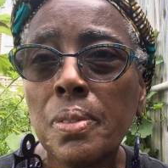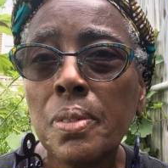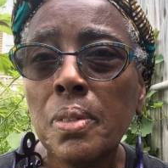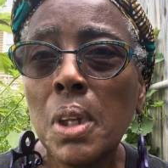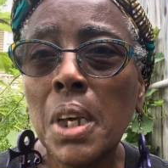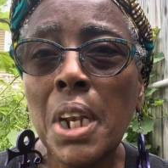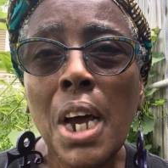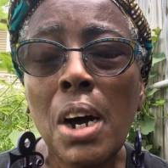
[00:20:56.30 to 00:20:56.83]

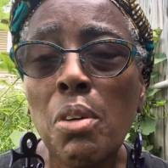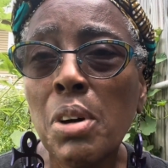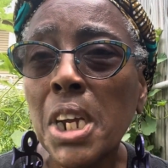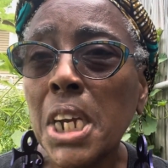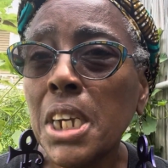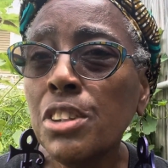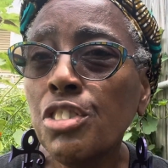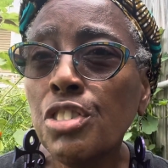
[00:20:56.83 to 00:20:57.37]
And our
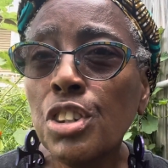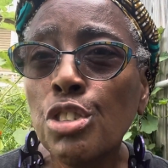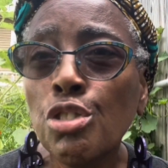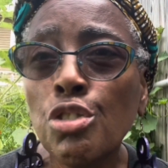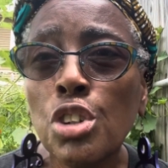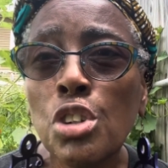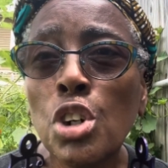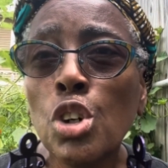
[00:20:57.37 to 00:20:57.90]

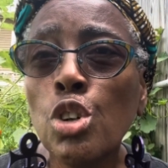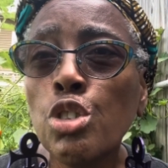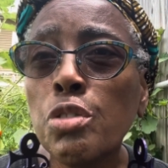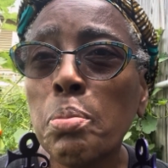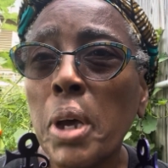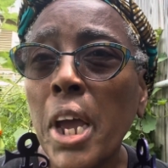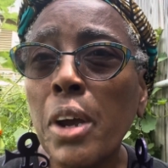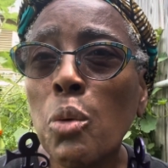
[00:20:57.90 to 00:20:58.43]
ancestry goes
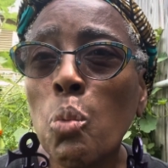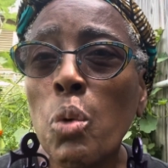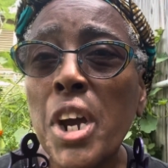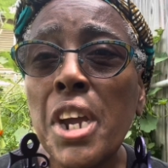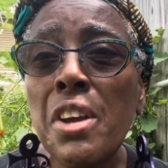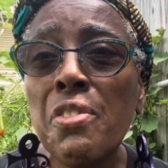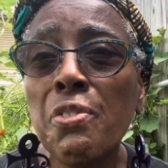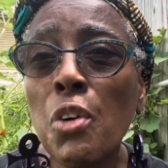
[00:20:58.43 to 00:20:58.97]
back
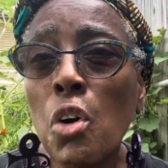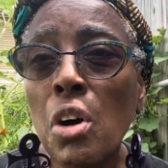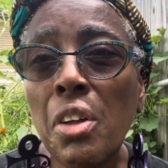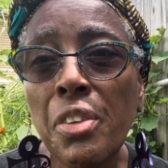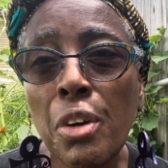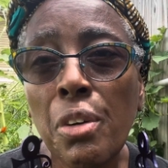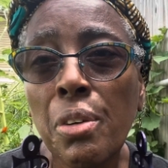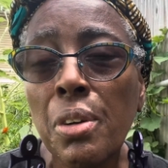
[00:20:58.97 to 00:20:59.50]
way
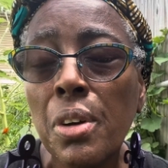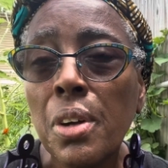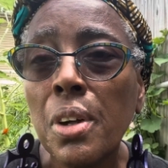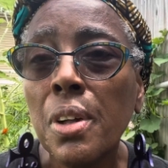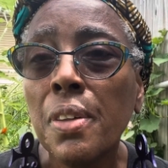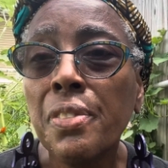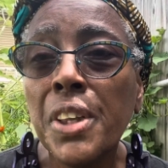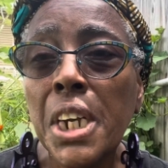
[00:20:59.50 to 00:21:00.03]
farther
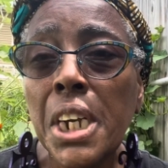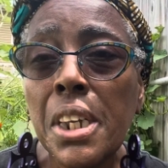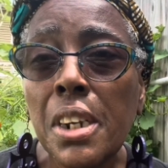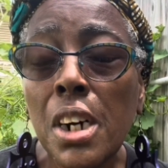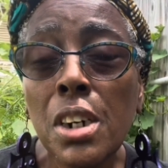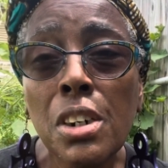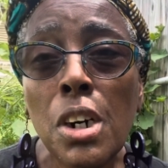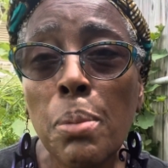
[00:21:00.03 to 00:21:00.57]
than a
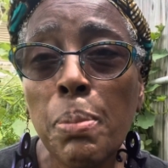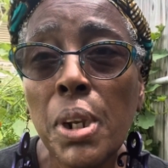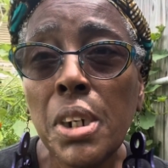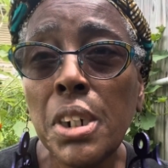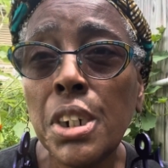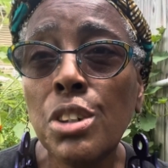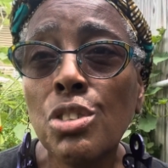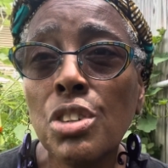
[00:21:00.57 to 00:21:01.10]
couple of
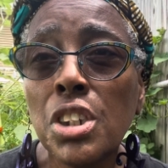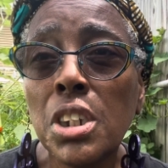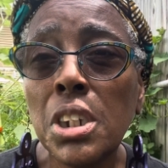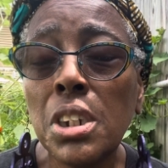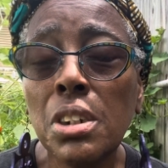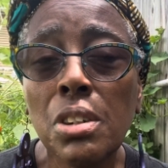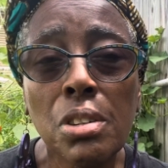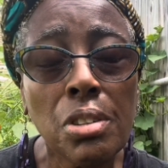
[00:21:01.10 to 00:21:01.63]
100
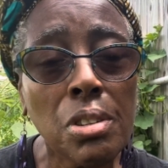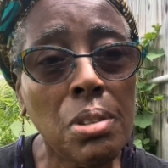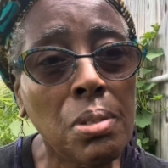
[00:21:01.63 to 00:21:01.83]
years.